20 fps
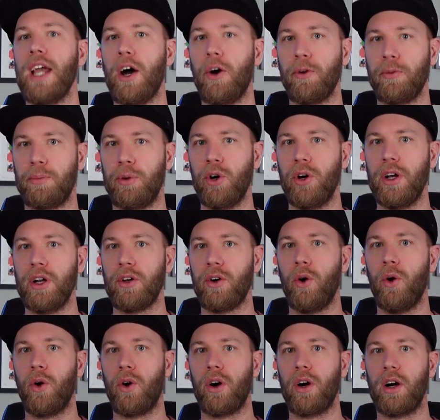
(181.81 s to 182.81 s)
output
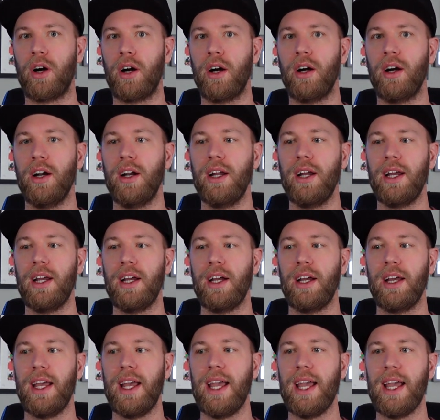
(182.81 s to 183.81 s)
or
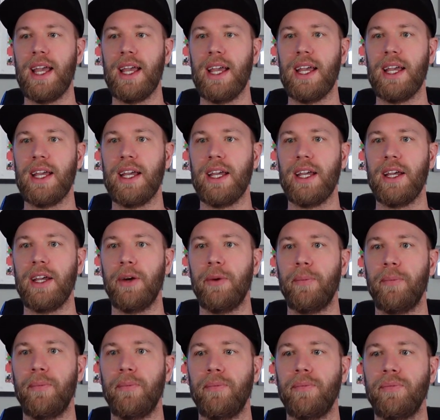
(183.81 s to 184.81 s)
a
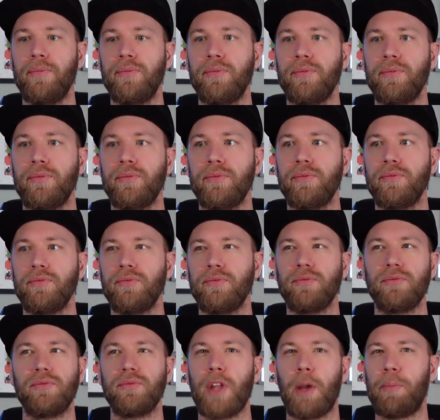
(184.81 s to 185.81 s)

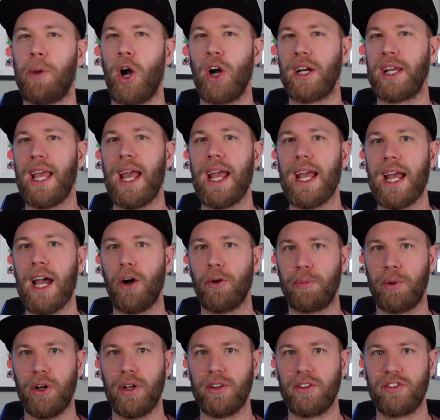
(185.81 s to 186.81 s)
Parquet
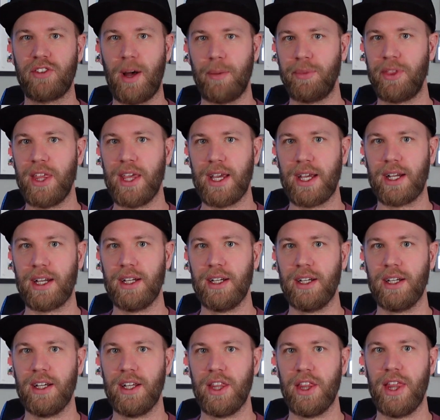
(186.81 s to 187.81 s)
output, something
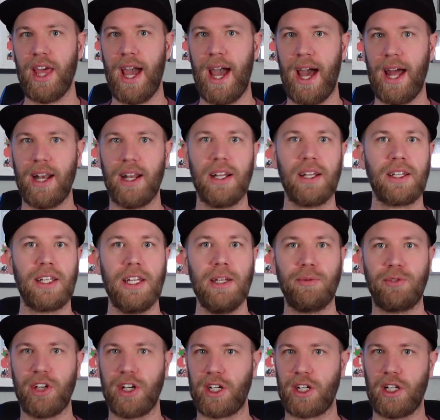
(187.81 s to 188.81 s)
that
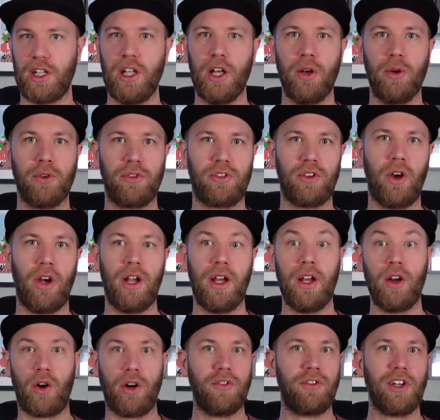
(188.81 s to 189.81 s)
keeps it close.
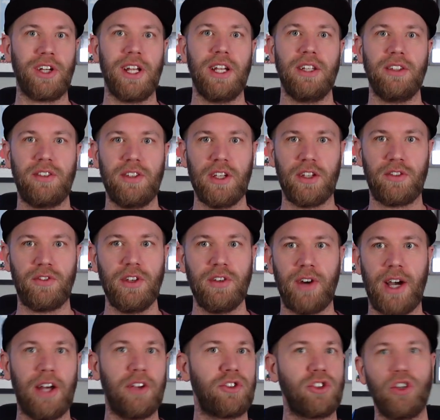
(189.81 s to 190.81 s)
Or if you're getting CSV
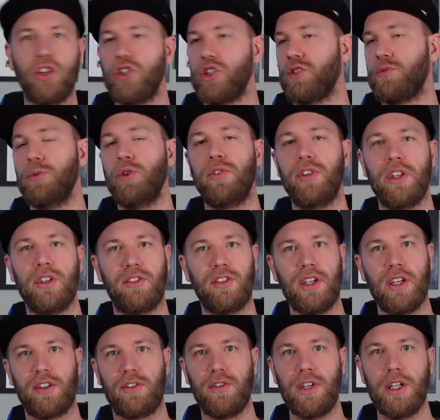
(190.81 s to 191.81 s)
files, you're just moving the
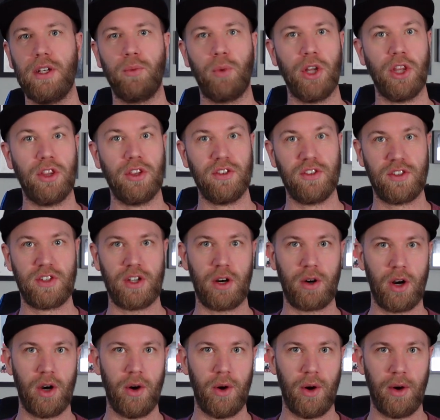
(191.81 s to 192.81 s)
CSV with
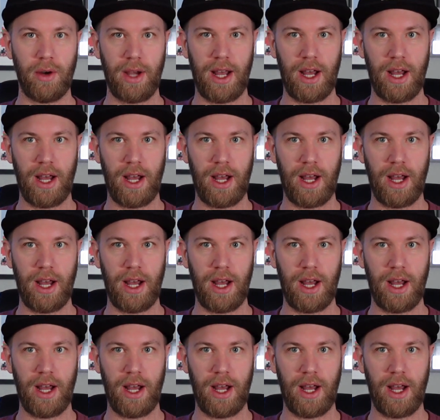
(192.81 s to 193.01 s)
zero